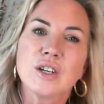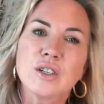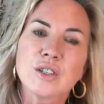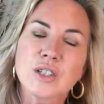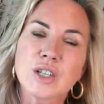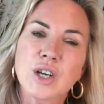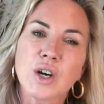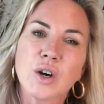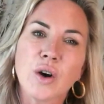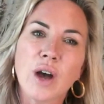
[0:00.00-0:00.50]

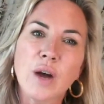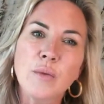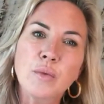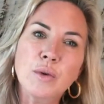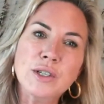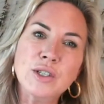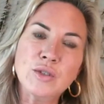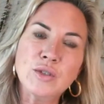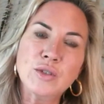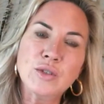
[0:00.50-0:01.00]
So
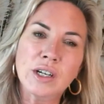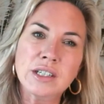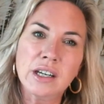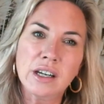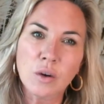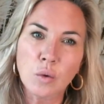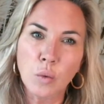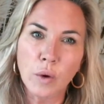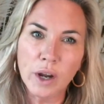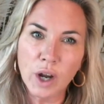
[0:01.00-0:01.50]
Empress
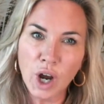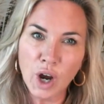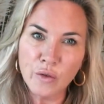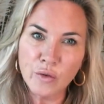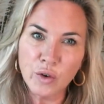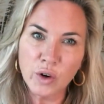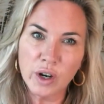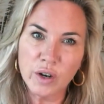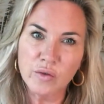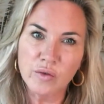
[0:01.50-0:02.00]
Royalty, we
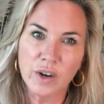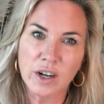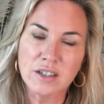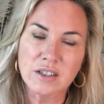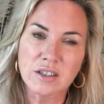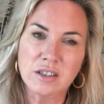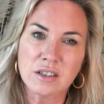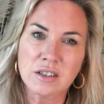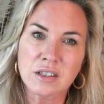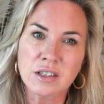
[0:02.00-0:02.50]
offer
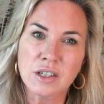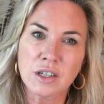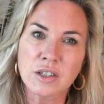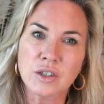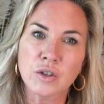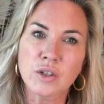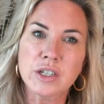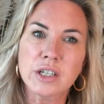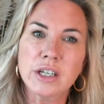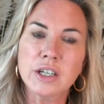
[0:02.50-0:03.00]
investors a
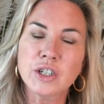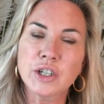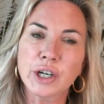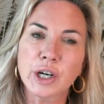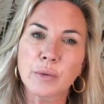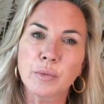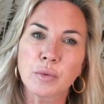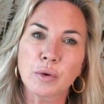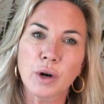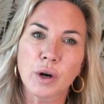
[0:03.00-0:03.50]

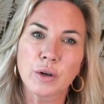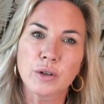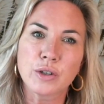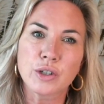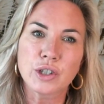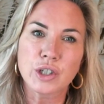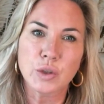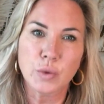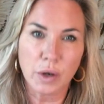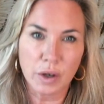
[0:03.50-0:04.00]
strategic
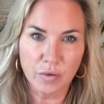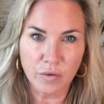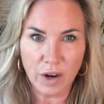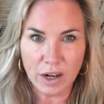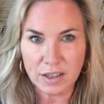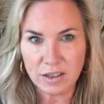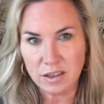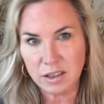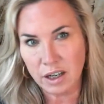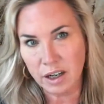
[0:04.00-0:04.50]
approach to
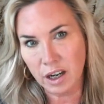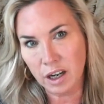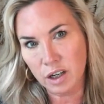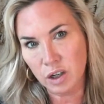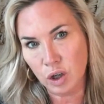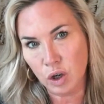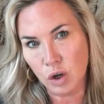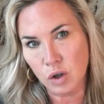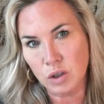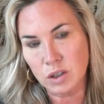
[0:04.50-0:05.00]
investing
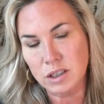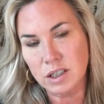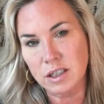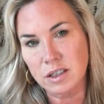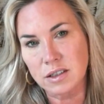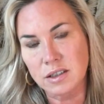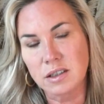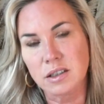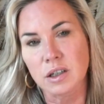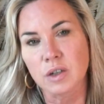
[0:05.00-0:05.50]
in gold
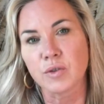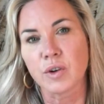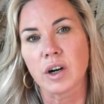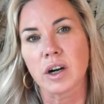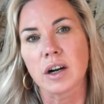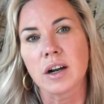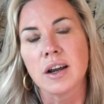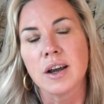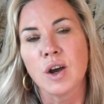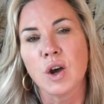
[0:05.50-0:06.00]
and
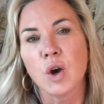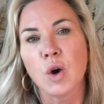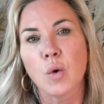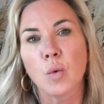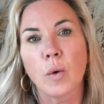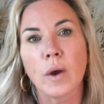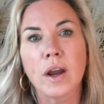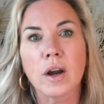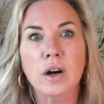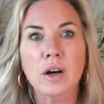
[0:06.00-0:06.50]
silver.
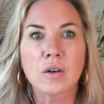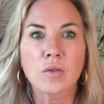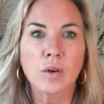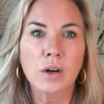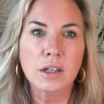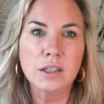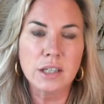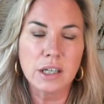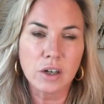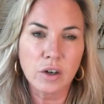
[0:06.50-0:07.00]
We are a
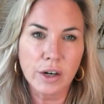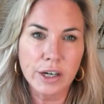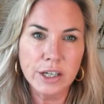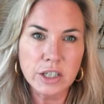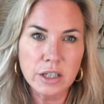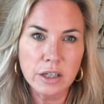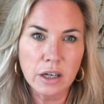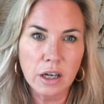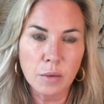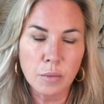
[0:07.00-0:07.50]
royalty
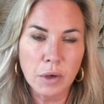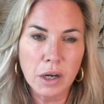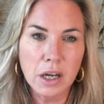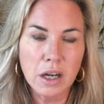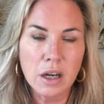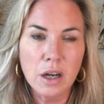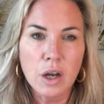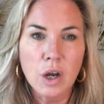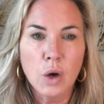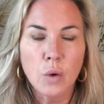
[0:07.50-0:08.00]
creation
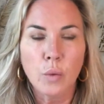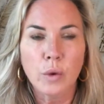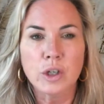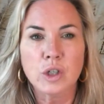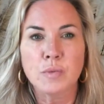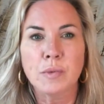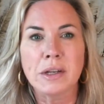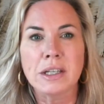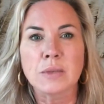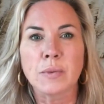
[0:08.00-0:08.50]
company,
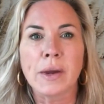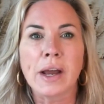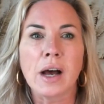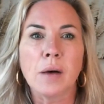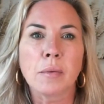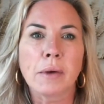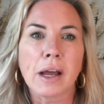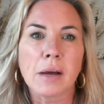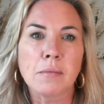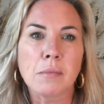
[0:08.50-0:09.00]
which means we
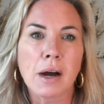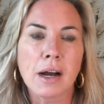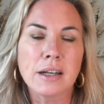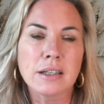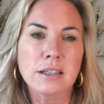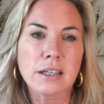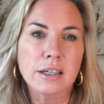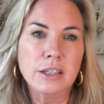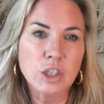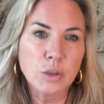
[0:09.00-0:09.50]
help get
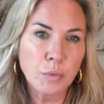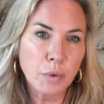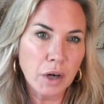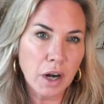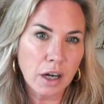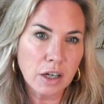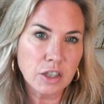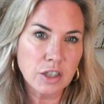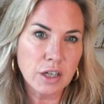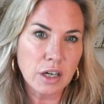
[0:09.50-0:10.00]
mines into
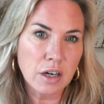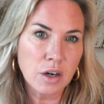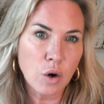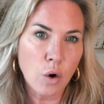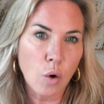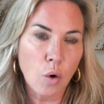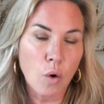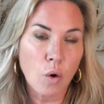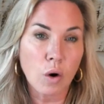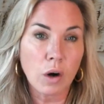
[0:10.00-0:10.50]
production
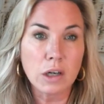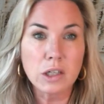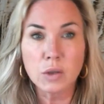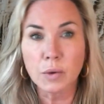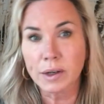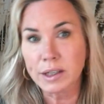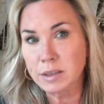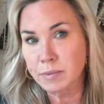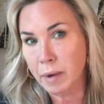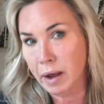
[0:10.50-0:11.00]
or
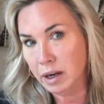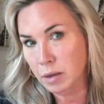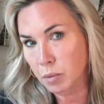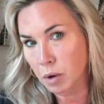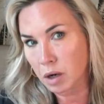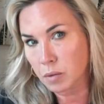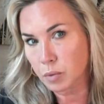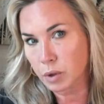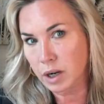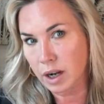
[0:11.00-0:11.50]
to expand
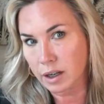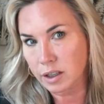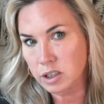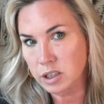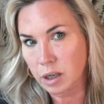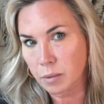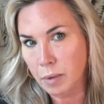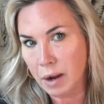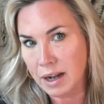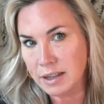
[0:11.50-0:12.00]
upon
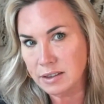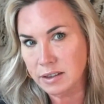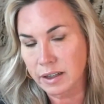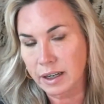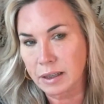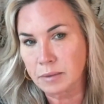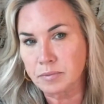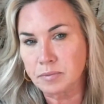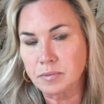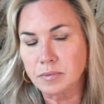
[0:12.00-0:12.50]
production
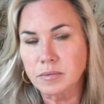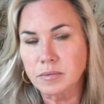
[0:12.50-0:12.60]
capacity.